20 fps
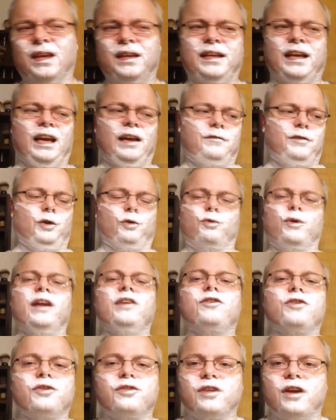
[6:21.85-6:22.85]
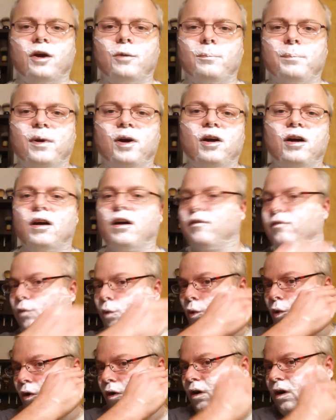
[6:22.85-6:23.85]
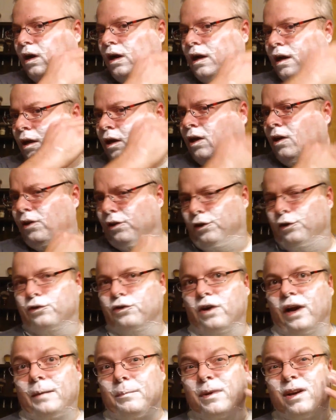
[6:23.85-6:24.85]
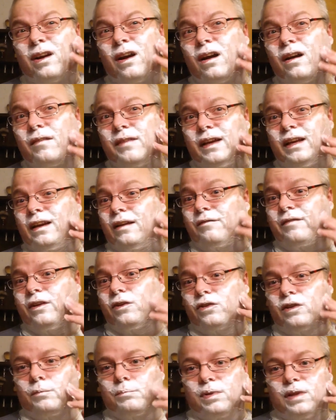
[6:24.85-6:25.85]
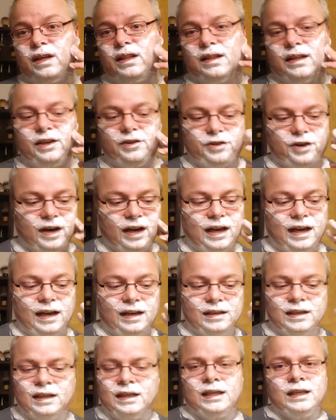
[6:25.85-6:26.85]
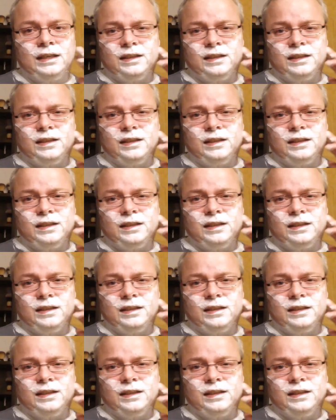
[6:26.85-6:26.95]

Now, if you rinse your soap off or you scrape it off and it feels completely dry,